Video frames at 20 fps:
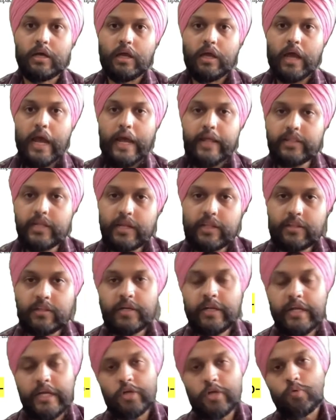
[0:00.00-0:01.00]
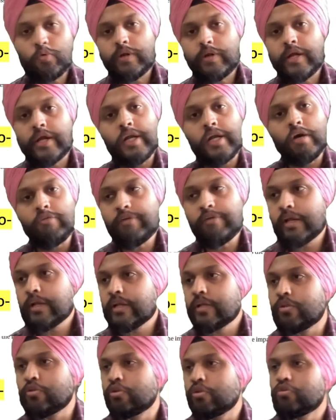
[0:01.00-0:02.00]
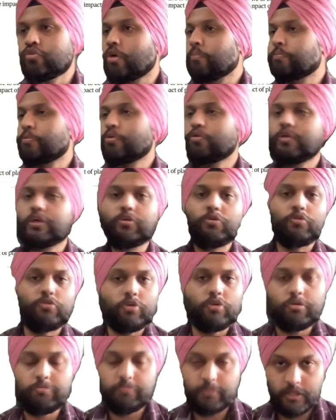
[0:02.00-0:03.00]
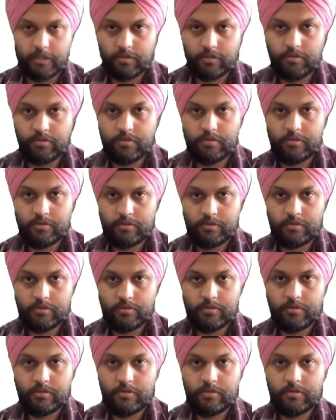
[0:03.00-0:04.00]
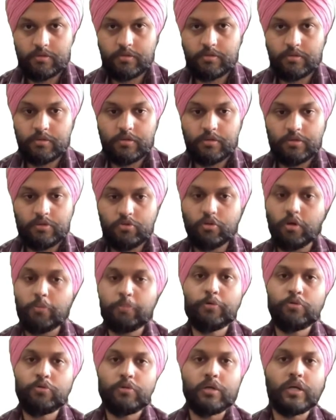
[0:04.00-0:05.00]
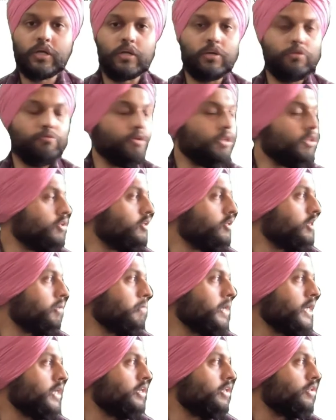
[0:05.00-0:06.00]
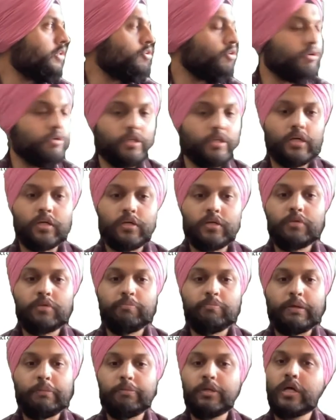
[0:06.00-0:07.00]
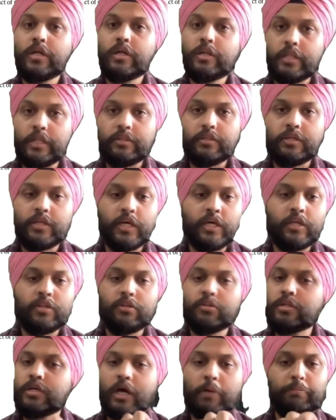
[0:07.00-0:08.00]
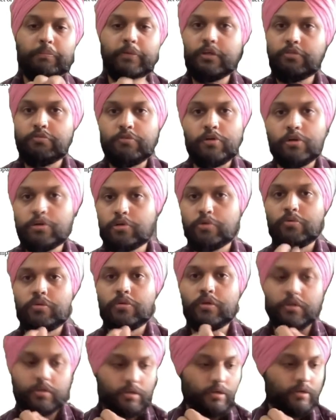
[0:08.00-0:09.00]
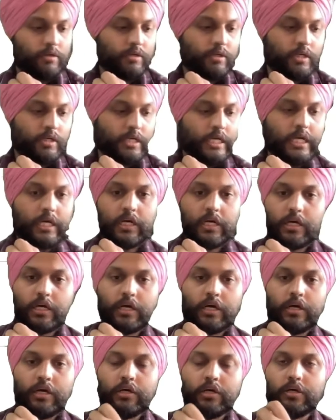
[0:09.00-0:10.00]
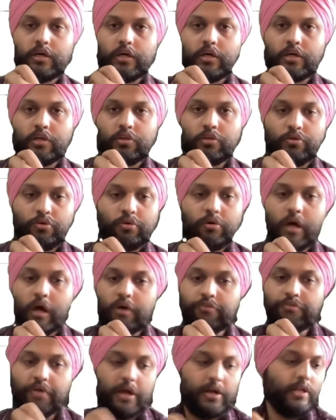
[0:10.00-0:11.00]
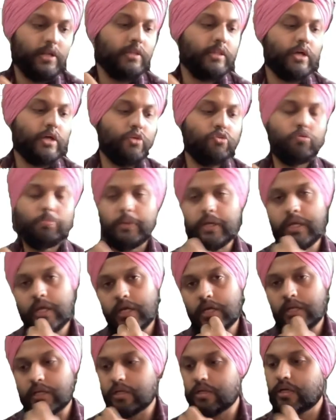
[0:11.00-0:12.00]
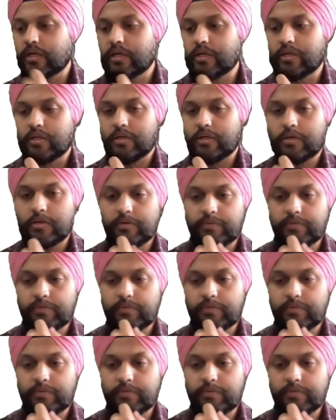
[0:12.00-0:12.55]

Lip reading: And there is a need to create awareness. Stop using those cosmetics. Stop using it. When the demand is not there, people are sensitized, the companies will not use it. So awareness has to be inculcated.